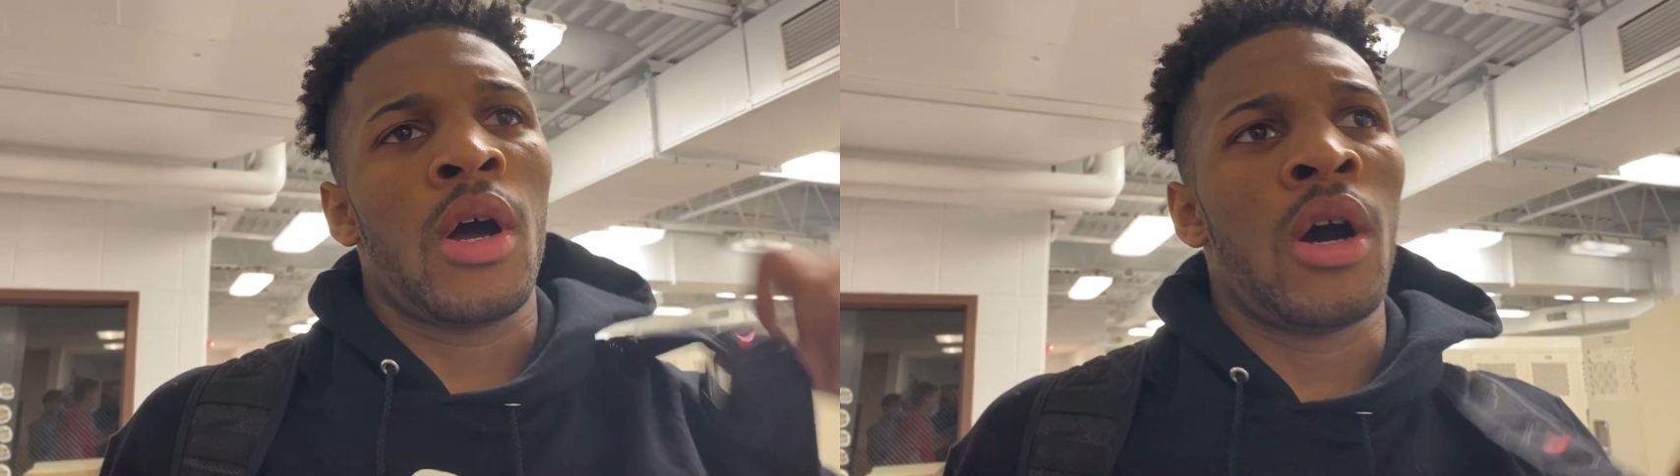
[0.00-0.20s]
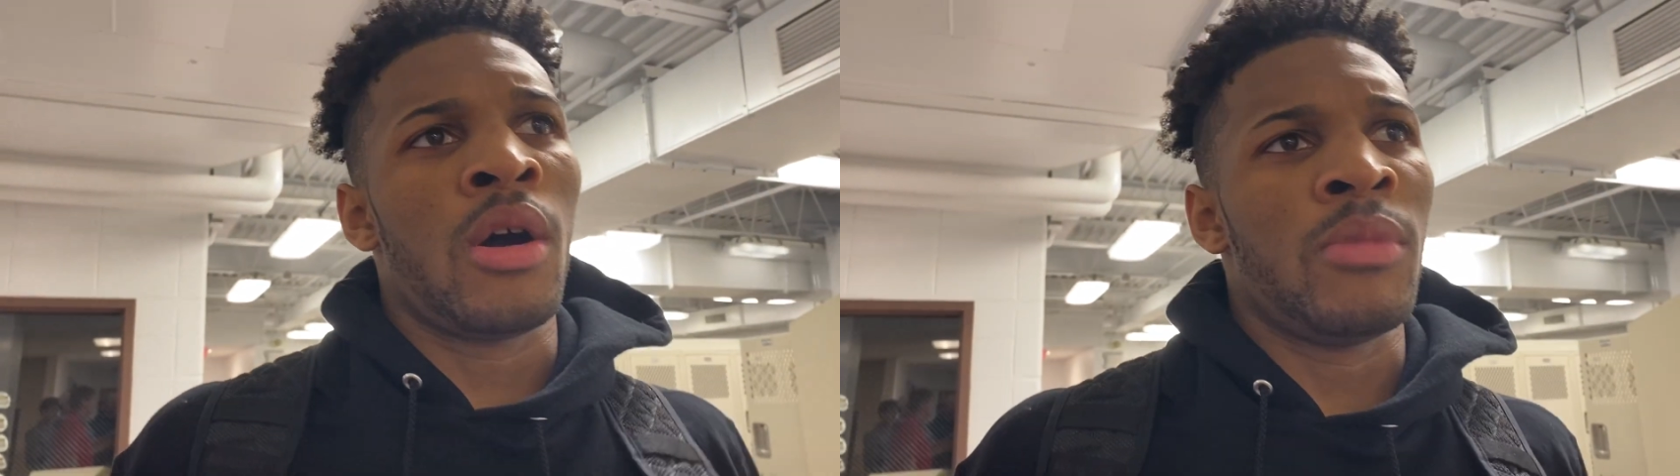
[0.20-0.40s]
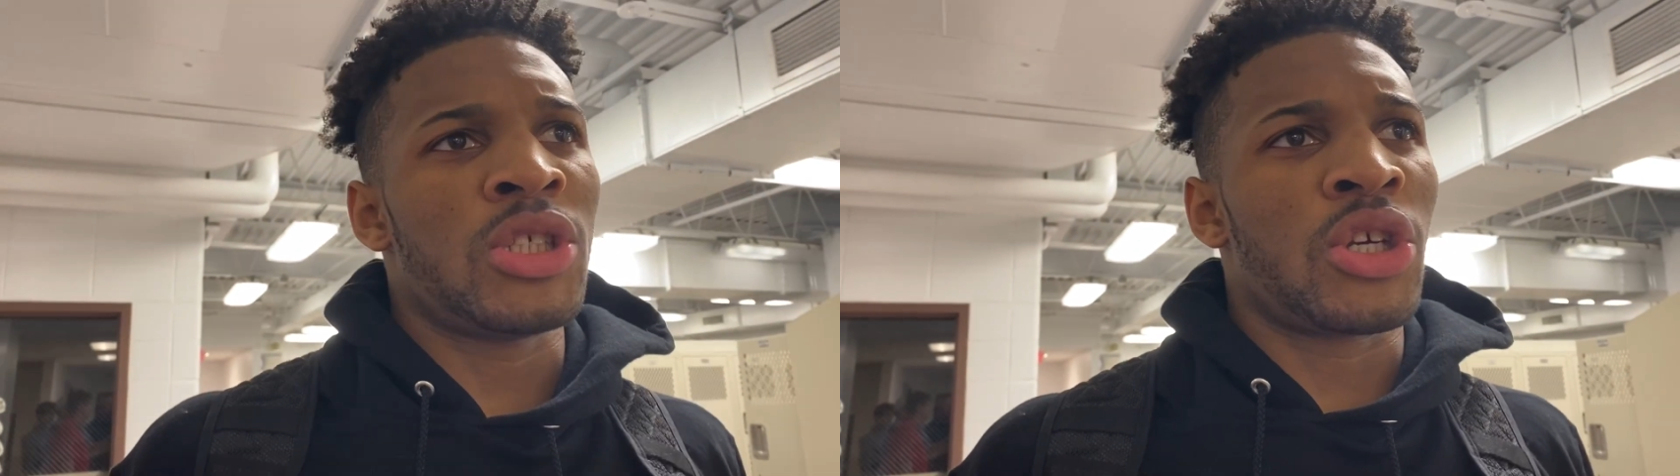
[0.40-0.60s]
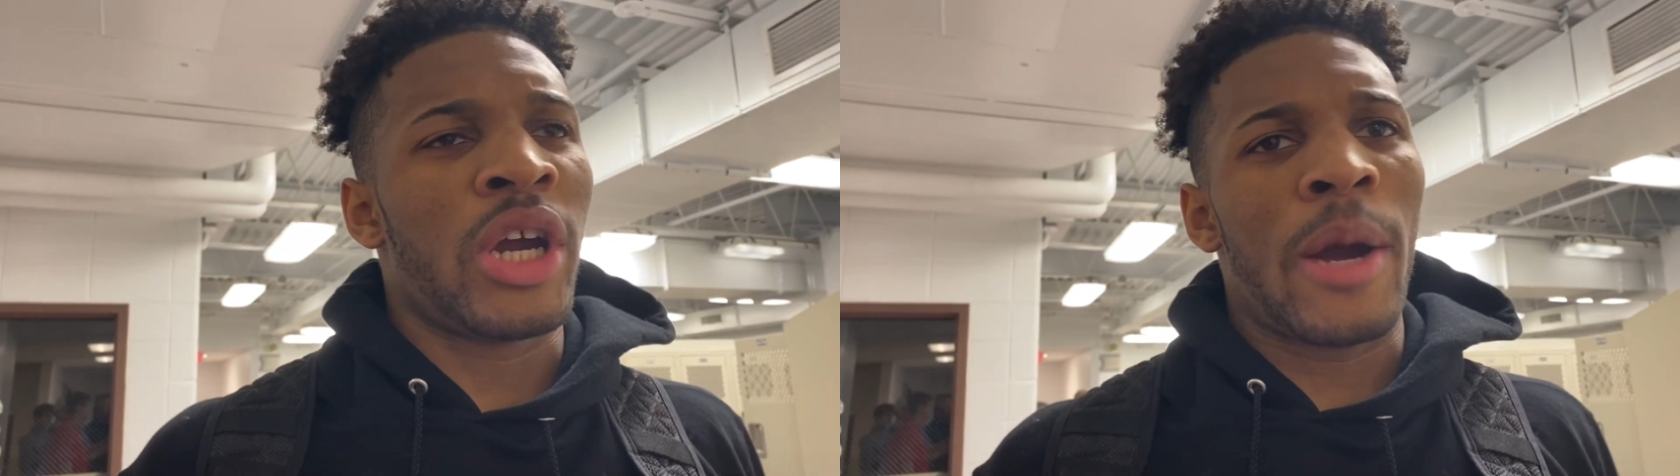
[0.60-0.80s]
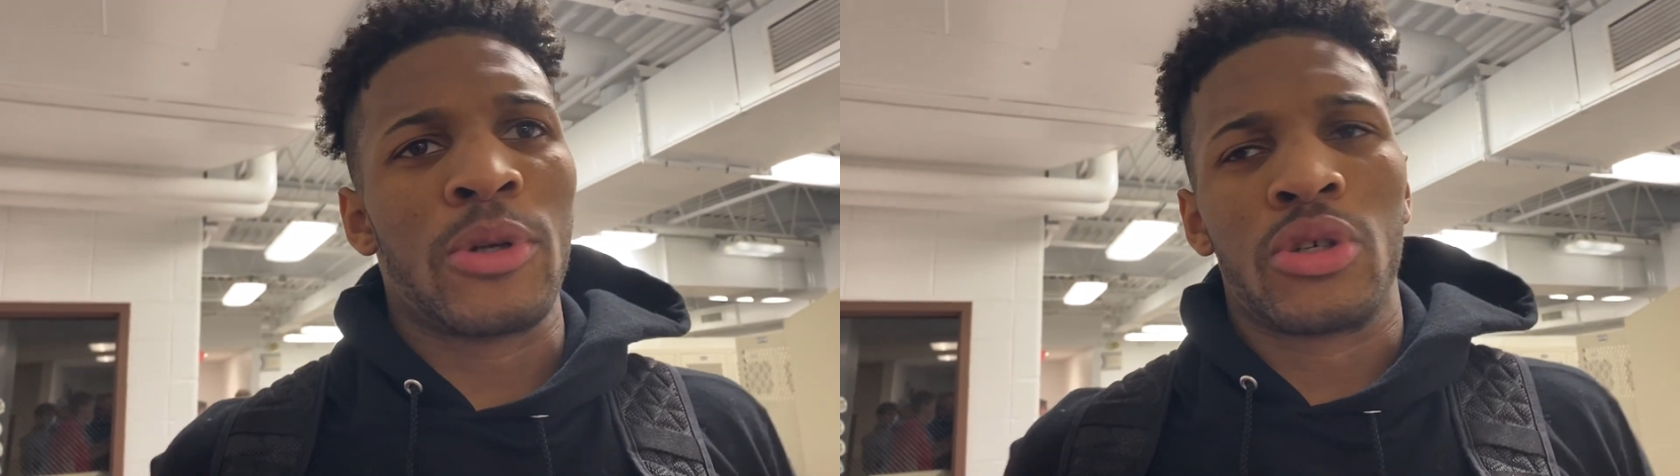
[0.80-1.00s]
Um, it's a
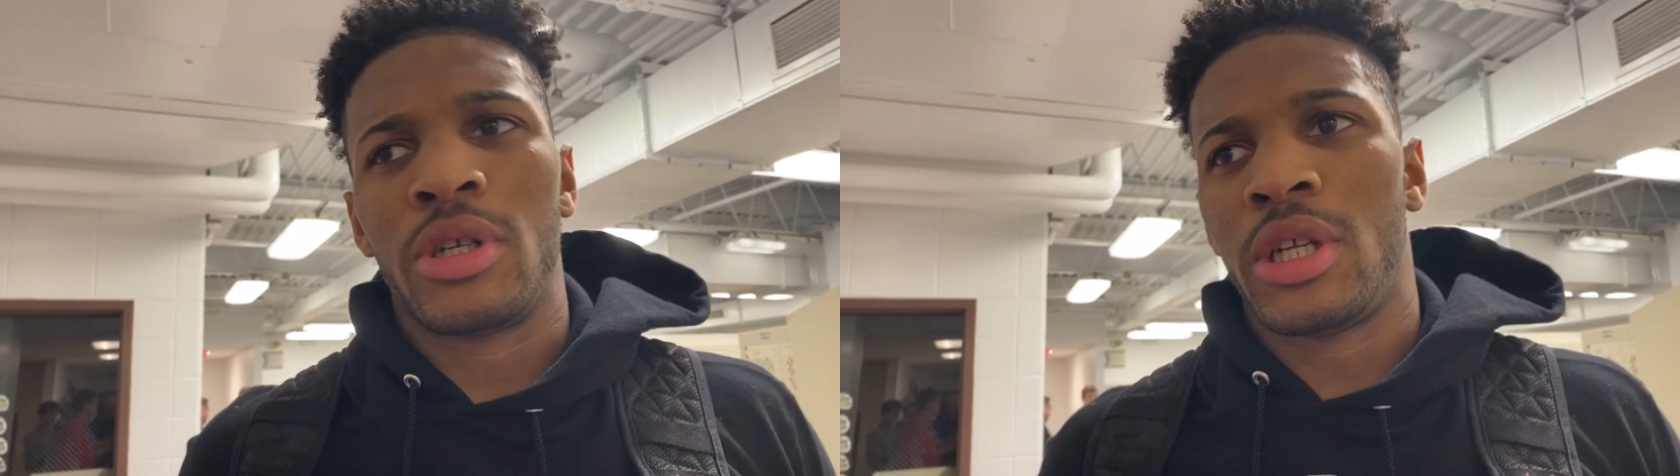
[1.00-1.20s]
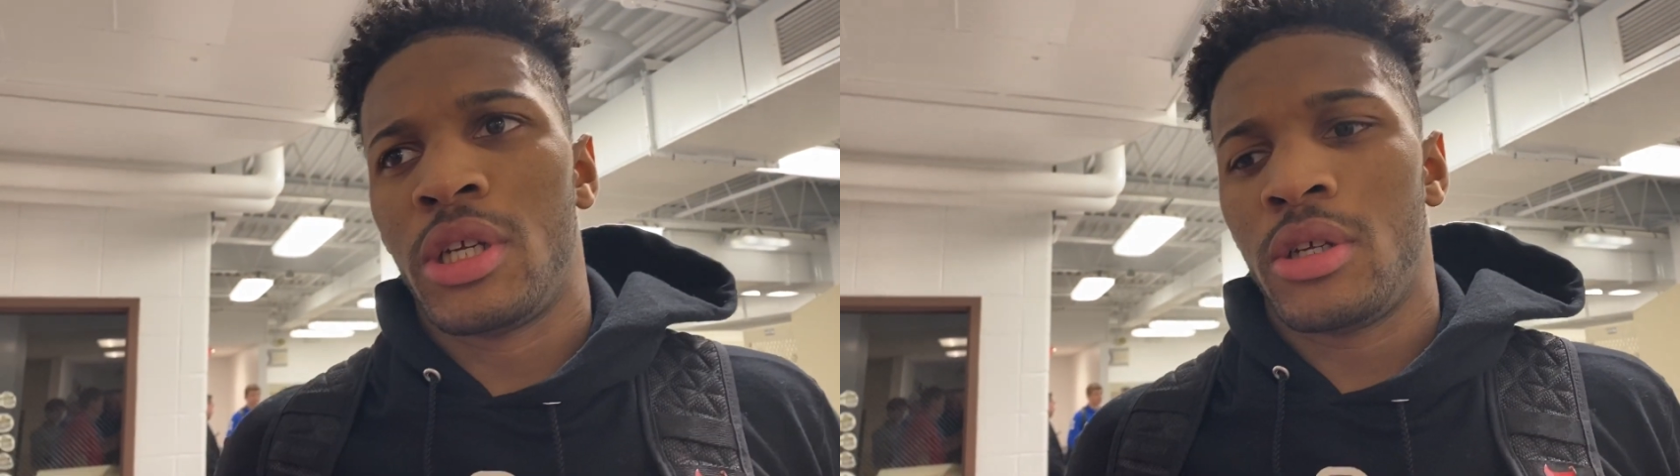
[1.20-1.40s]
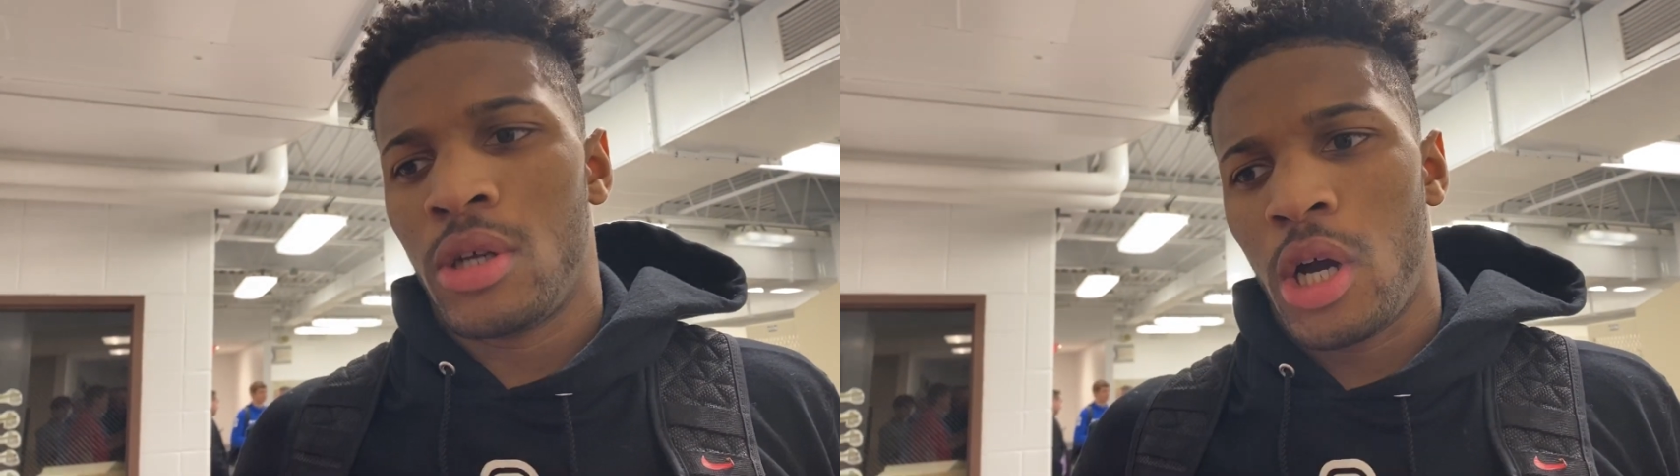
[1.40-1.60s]
great opportunity.